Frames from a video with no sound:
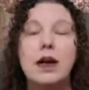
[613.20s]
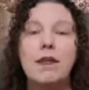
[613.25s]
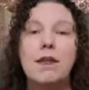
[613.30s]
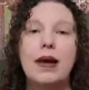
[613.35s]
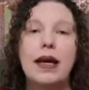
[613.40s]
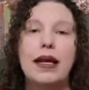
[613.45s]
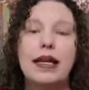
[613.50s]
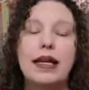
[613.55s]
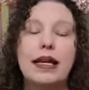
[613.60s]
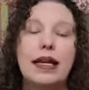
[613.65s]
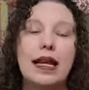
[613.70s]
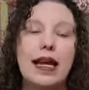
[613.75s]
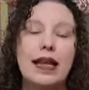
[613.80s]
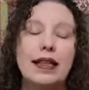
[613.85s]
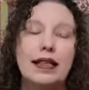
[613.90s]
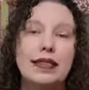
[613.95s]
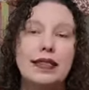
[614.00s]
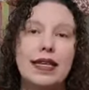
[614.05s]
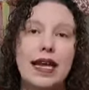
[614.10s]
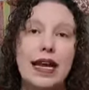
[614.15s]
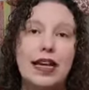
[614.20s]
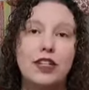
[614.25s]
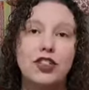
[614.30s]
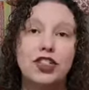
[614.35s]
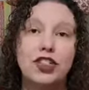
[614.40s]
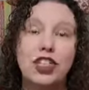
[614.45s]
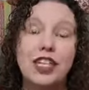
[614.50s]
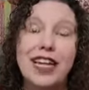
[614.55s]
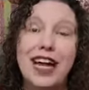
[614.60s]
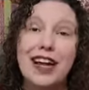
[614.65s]
But in Ella's case,
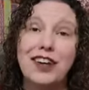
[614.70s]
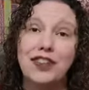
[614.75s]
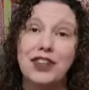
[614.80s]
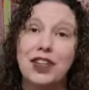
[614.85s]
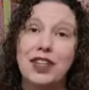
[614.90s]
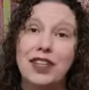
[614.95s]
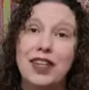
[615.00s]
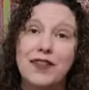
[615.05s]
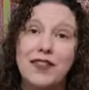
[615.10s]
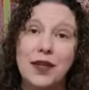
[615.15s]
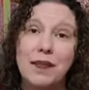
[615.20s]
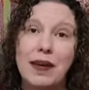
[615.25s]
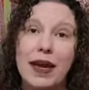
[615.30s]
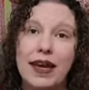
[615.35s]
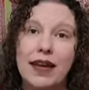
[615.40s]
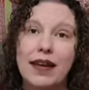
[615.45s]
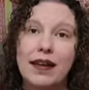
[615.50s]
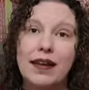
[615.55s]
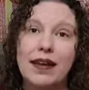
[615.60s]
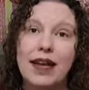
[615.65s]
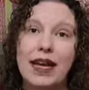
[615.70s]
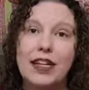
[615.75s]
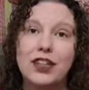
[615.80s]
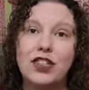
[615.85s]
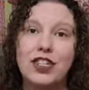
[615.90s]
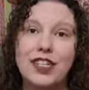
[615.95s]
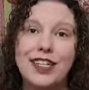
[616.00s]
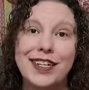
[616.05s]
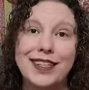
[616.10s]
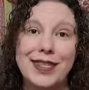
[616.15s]
she actually loves Abeka and
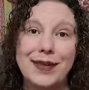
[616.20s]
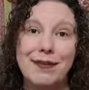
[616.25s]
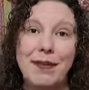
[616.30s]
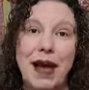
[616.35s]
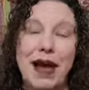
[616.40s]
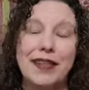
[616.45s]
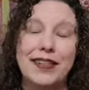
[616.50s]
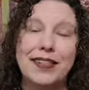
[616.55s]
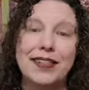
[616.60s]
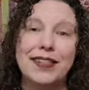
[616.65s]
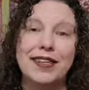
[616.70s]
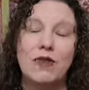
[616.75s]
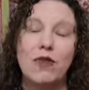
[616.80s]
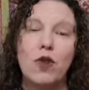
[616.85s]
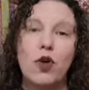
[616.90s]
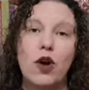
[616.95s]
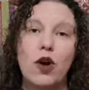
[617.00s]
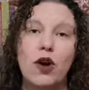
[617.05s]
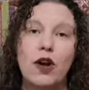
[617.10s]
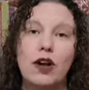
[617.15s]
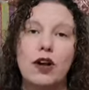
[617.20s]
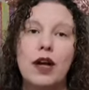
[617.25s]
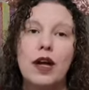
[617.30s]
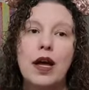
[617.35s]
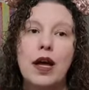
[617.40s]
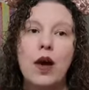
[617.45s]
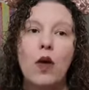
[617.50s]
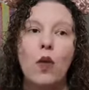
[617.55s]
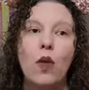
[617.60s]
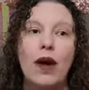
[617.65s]
she doesn't mind the seat work.
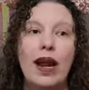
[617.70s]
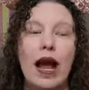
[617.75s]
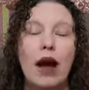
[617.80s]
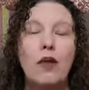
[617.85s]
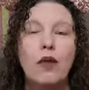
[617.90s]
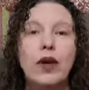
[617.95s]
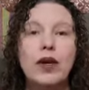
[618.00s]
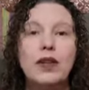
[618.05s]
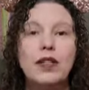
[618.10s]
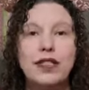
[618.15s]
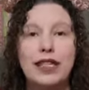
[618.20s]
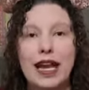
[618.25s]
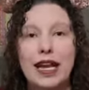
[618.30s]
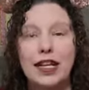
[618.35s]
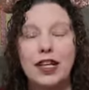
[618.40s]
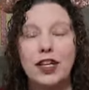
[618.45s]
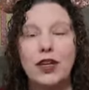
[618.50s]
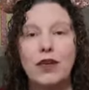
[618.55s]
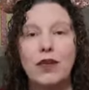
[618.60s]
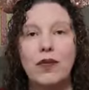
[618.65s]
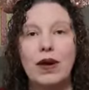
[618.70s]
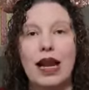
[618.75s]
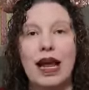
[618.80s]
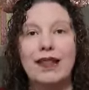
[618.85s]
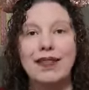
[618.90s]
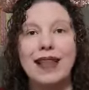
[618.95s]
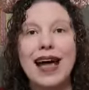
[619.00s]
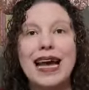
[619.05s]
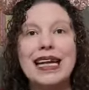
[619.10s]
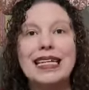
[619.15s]
What I will say to you and what
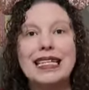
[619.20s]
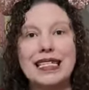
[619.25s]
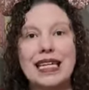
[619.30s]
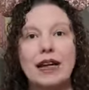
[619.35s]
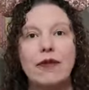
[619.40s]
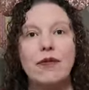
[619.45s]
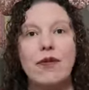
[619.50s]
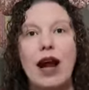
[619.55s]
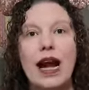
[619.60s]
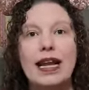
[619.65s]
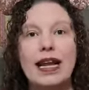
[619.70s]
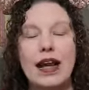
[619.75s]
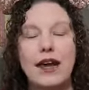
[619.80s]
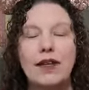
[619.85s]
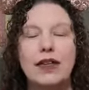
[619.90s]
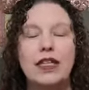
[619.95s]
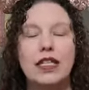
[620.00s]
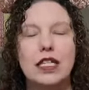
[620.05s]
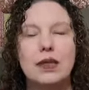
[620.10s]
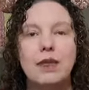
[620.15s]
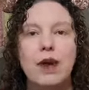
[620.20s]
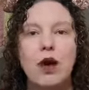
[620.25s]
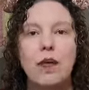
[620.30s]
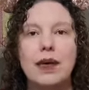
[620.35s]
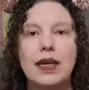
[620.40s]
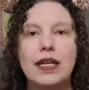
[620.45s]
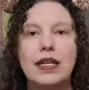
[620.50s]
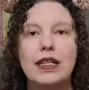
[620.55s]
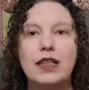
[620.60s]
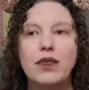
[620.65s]
I'd like to say right now in this
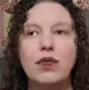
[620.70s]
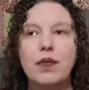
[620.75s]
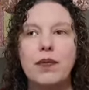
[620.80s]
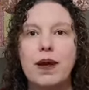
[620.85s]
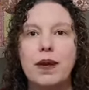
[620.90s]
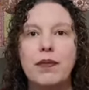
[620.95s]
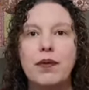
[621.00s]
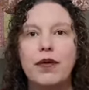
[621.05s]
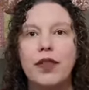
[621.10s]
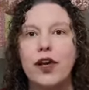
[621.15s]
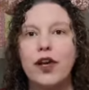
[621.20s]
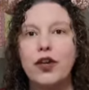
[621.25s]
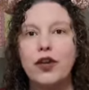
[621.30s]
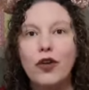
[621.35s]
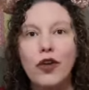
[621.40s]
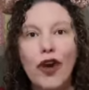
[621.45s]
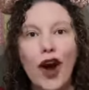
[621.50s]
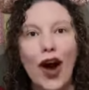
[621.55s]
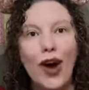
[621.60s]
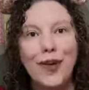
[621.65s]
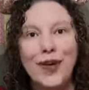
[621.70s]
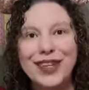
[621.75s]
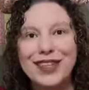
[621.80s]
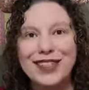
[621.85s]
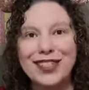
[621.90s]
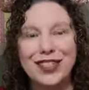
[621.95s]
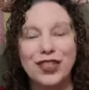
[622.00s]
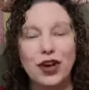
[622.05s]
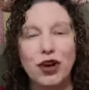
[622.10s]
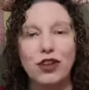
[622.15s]
moment is remember that you're always
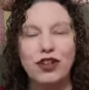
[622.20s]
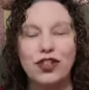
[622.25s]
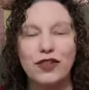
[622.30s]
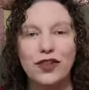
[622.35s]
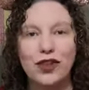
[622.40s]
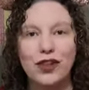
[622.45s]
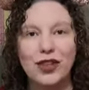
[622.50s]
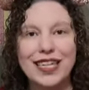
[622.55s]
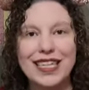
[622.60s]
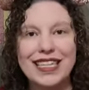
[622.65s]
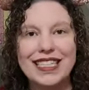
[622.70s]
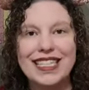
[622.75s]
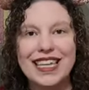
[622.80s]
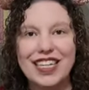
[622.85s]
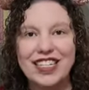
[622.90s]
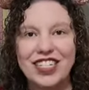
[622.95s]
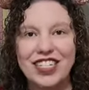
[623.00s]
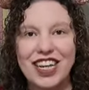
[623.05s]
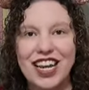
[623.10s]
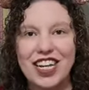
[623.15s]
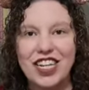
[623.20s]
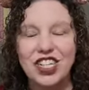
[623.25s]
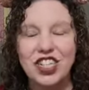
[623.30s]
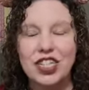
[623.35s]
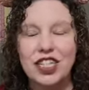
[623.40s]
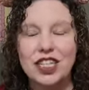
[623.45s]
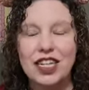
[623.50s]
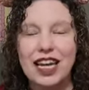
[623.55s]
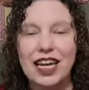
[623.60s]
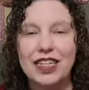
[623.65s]
in charge of your kids'
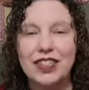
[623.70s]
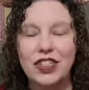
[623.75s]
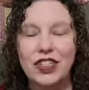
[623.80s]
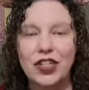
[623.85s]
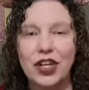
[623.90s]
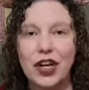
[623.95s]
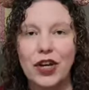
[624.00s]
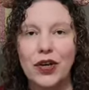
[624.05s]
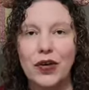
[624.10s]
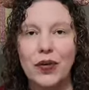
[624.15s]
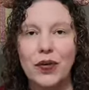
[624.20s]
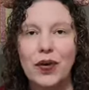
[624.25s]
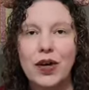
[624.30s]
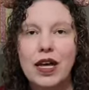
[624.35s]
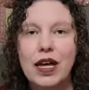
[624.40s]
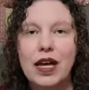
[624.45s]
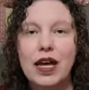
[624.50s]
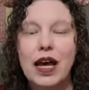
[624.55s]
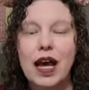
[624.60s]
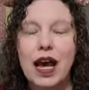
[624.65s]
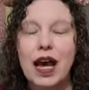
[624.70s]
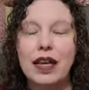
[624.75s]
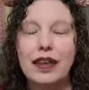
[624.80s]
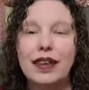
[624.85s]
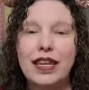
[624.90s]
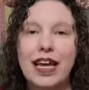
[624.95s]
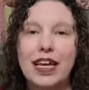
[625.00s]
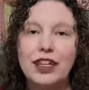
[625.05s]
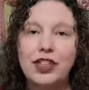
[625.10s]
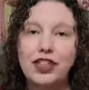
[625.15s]
education. And so
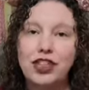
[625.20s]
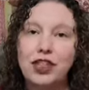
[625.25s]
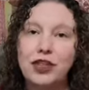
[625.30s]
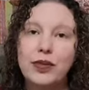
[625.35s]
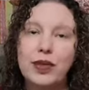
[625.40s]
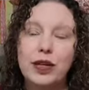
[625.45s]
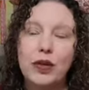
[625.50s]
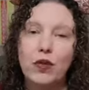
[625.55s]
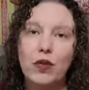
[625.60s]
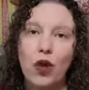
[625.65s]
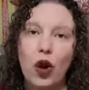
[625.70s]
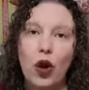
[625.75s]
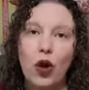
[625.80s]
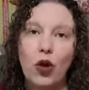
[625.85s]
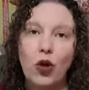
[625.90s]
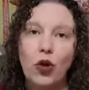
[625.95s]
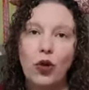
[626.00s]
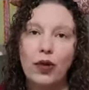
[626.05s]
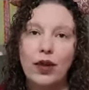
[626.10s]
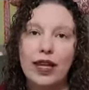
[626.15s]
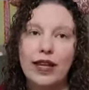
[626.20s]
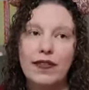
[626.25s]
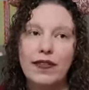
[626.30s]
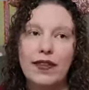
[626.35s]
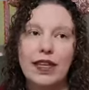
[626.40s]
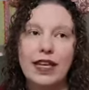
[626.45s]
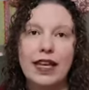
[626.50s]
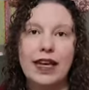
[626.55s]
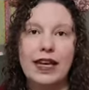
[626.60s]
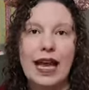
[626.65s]
unless you enroll in
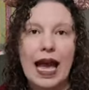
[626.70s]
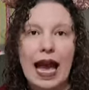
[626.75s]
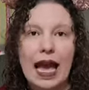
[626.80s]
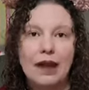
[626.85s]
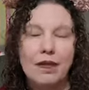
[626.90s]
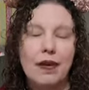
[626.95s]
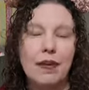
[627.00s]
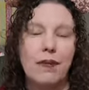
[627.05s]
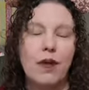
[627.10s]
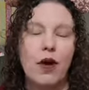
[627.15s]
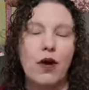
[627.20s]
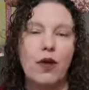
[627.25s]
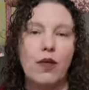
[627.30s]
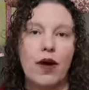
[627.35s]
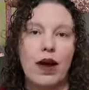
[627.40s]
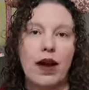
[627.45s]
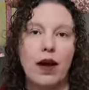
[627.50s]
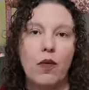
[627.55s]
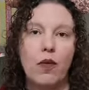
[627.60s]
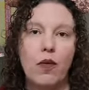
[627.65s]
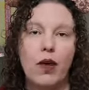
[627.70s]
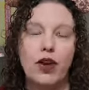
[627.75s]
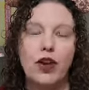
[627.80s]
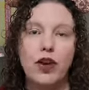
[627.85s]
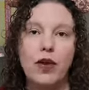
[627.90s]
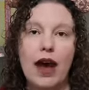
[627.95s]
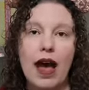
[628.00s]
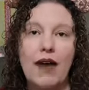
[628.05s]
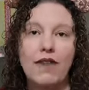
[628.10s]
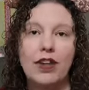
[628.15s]
the academy program where
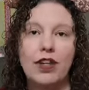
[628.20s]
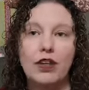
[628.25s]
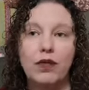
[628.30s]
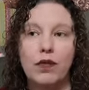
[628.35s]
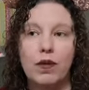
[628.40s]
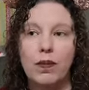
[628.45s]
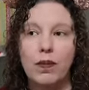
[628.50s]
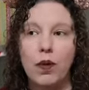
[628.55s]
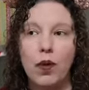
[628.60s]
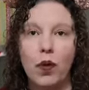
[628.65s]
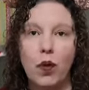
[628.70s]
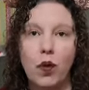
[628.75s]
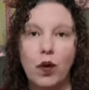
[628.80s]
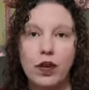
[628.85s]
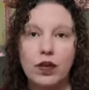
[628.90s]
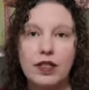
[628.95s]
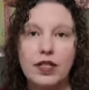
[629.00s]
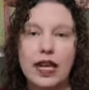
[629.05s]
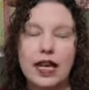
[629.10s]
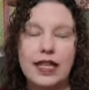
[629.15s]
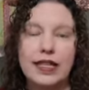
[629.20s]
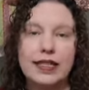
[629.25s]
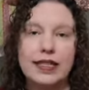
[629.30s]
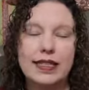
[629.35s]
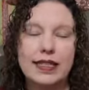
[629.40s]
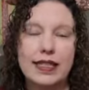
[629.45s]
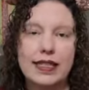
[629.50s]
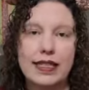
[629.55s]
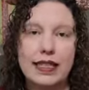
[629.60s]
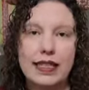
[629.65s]
you're having to report and
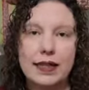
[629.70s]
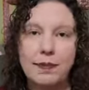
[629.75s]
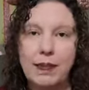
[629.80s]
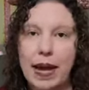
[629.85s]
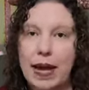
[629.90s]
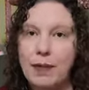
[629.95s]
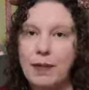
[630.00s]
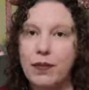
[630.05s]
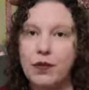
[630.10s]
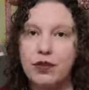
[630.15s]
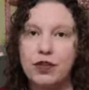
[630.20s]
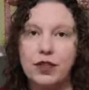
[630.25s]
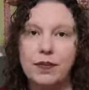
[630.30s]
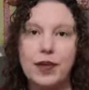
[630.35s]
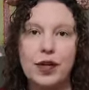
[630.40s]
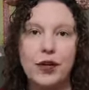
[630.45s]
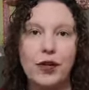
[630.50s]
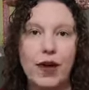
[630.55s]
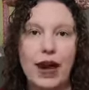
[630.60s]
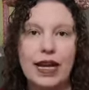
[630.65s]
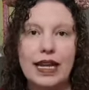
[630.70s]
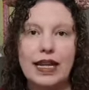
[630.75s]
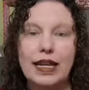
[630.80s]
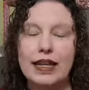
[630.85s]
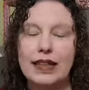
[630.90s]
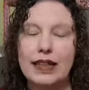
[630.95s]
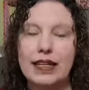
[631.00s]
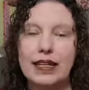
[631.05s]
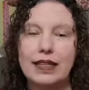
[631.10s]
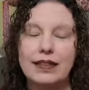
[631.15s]
send in papers to be graded
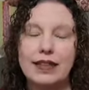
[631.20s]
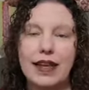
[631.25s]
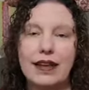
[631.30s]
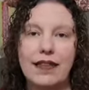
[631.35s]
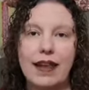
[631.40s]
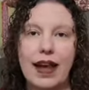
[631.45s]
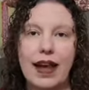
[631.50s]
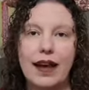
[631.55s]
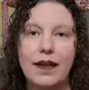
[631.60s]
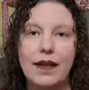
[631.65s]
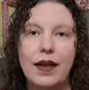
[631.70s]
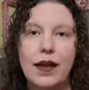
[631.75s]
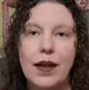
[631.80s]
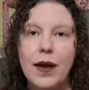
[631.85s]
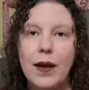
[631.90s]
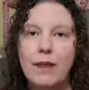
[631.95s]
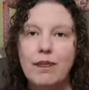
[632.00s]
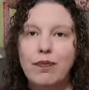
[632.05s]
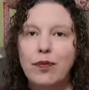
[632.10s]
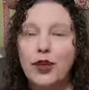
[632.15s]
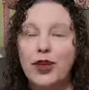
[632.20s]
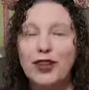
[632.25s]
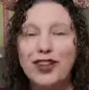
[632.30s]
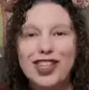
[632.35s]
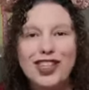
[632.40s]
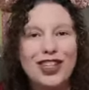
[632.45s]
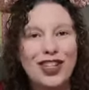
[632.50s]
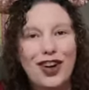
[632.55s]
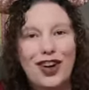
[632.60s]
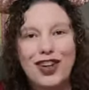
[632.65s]
and things like that, you're
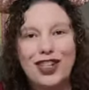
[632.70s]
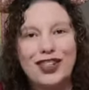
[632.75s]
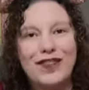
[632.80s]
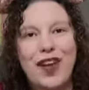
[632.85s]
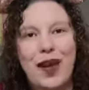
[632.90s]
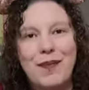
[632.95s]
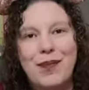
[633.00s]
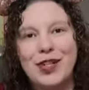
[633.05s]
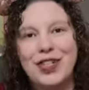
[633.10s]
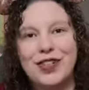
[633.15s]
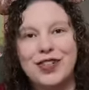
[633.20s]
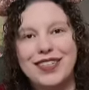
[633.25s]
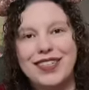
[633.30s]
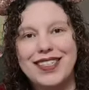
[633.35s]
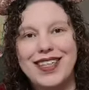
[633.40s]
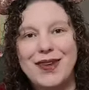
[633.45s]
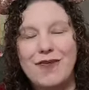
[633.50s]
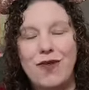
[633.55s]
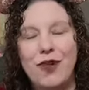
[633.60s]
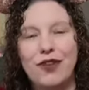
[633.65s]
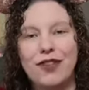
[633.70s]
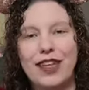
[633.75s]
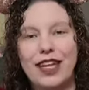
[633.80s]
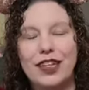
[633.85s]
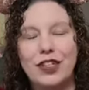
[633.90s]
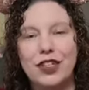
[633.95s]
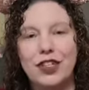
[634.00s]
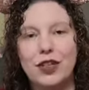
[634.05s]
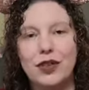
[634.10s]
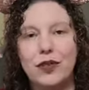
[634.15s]
in charge of how much of the seat work
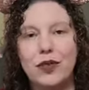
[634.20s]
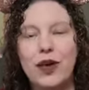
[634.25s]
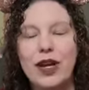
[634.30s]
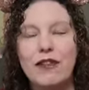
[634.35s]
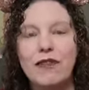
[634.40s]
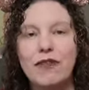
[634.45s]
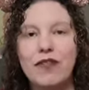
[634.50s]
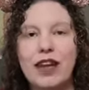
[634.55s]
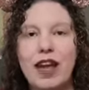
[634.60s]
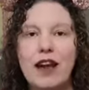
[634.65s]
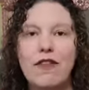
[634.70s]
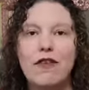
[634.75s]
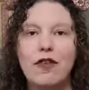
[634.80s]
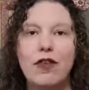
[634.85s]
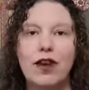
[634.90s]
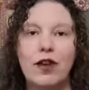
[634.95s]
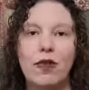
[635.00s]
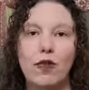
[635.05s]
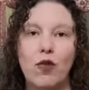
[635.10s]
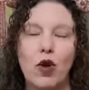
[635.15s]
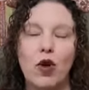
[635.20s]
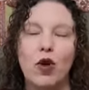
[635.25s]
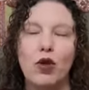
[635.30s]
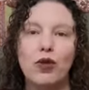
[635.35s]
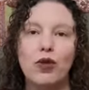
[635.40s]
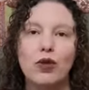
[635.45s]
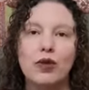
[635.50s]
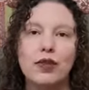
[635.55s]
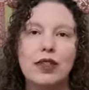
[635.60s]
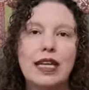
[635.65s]
they do. We've never
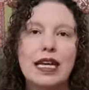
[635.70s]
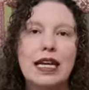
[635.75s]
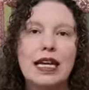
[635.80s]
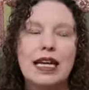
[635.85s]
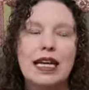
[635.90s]
enrolled